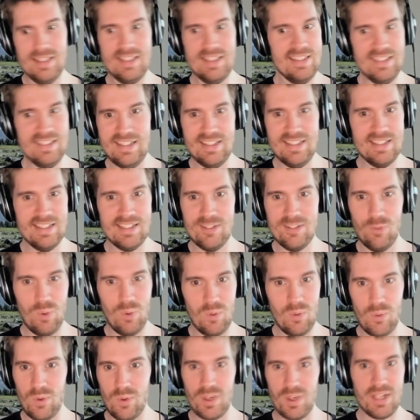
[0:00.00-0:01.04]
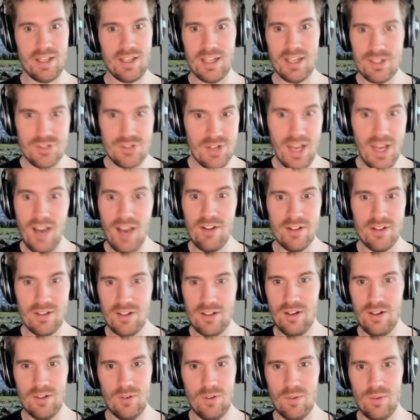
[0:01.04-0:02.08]
we're going to cut you down
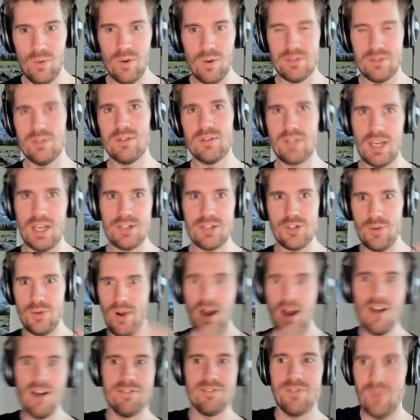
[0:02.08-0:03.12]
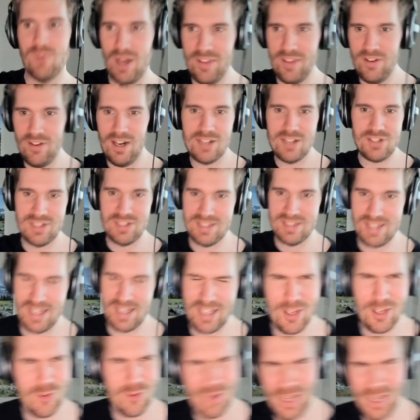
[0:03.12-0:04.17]
or cut you off rather. I shouldn't say
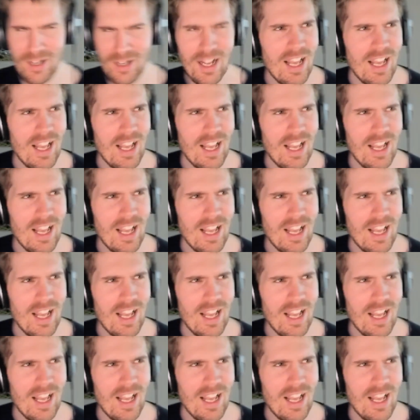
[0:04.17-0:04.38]
cut you down.